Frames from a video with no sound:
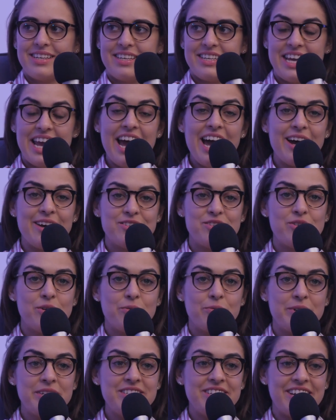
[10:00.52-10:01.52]
Yeah, so
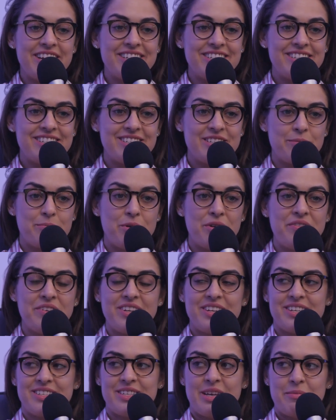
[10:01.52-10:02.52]
Recess is a
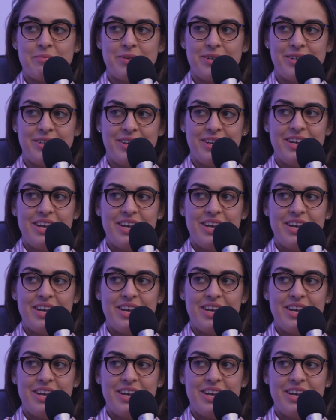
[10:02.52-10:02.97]
perfect example.